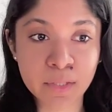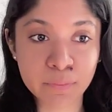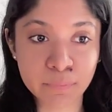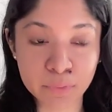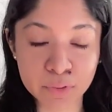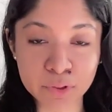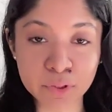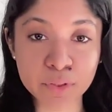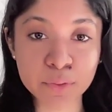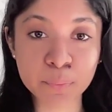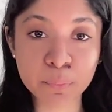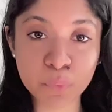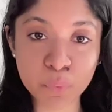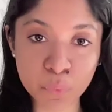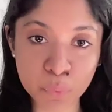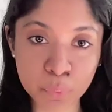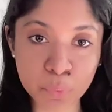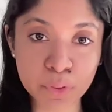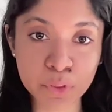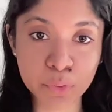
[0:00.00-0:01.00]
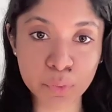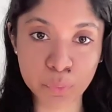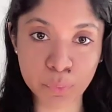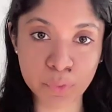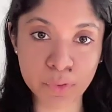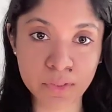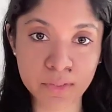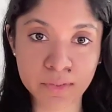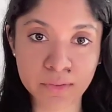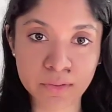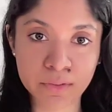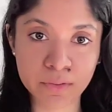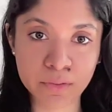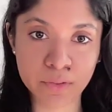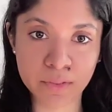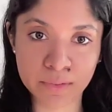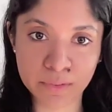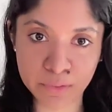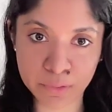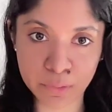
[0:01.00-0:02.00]
which is moving towards
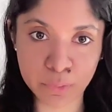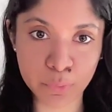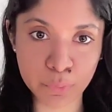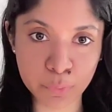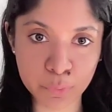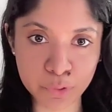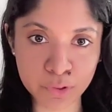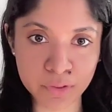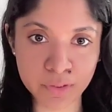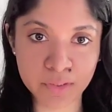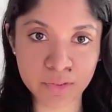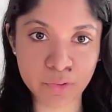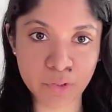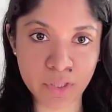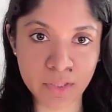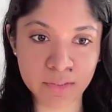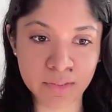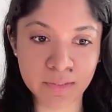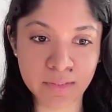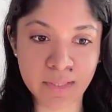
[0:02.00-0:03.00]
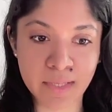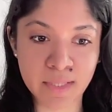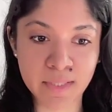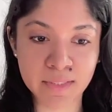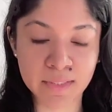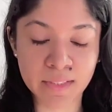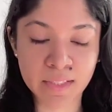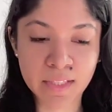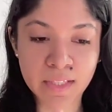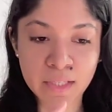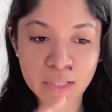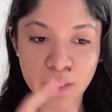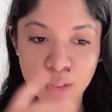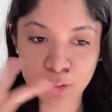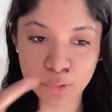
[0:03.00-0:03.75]
the solution rather than